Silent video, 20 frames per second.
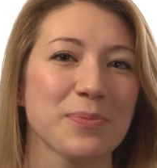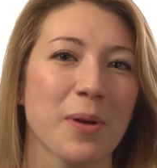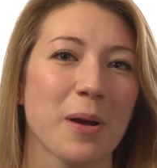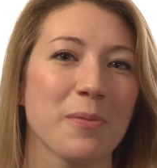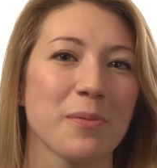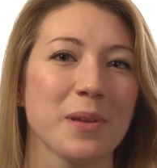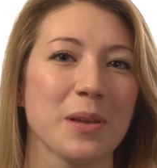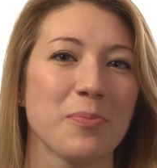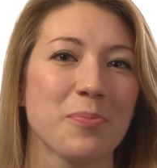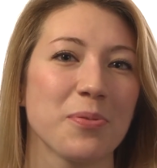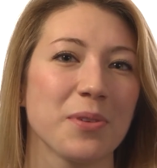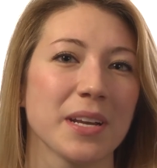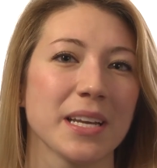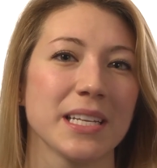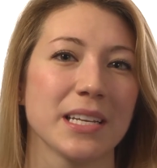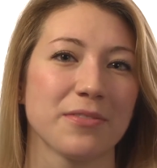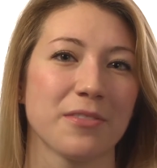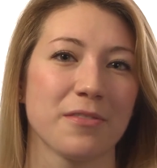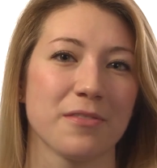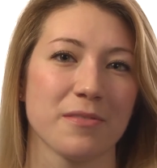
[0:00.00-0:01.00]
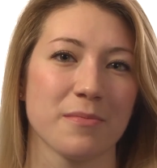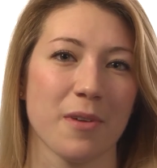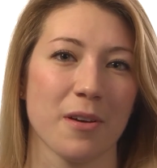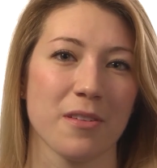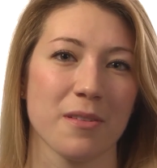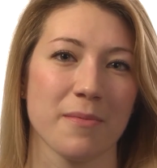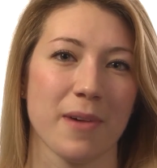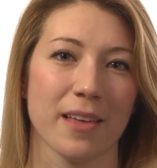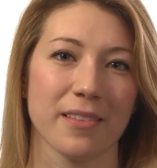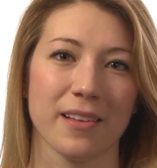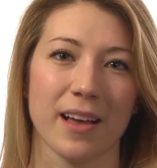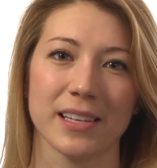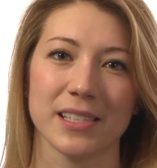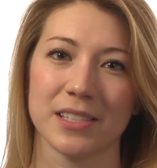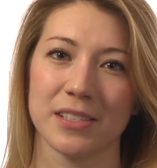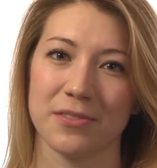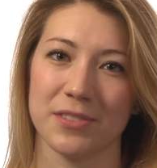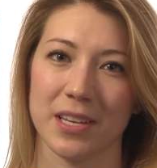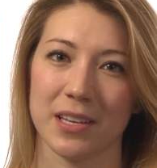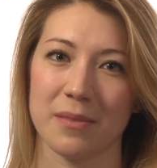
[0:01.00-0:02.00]
is probably pretty different from other math
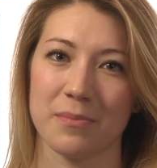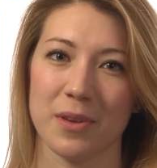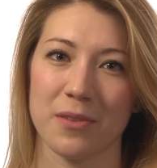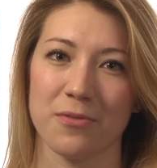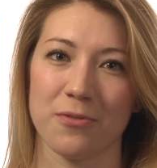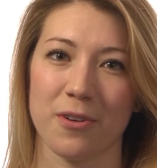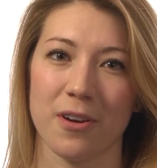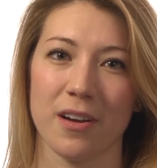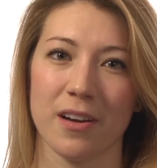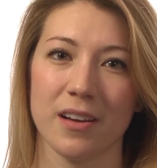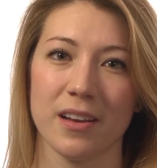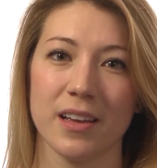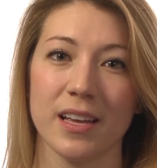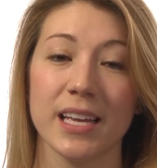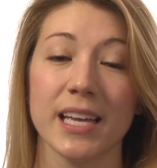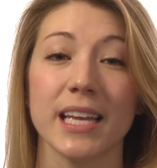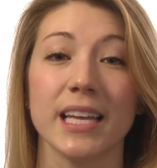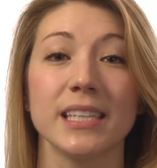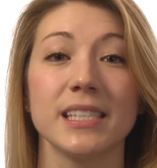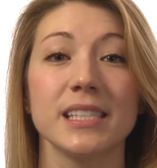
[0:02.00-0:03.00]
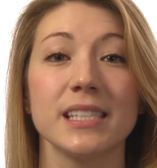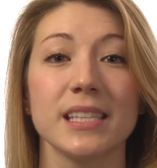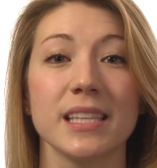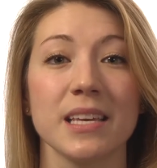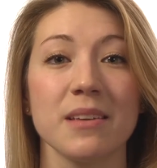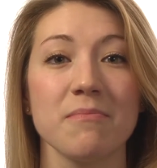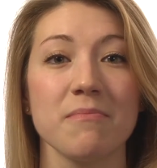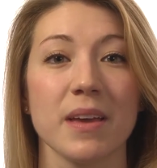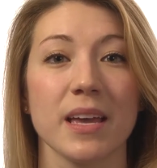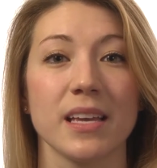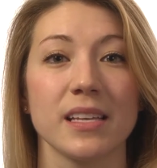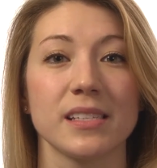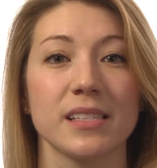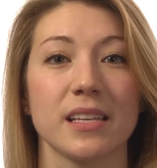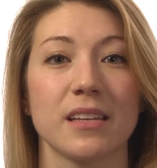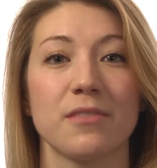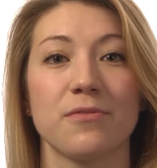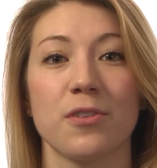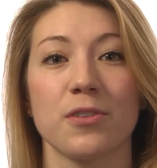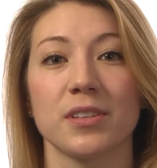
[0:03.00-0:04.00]
classes you've taken before. It's
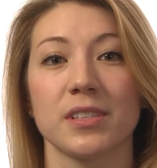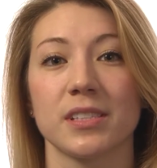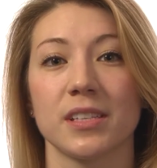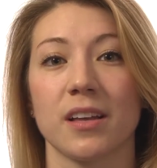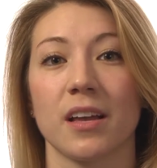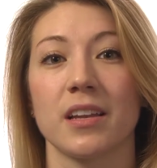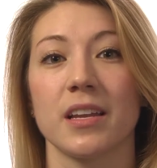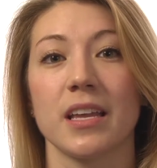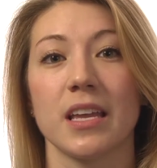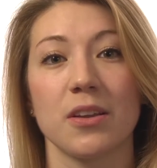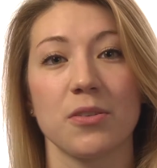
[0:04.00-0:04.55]
theme-based and it focuses on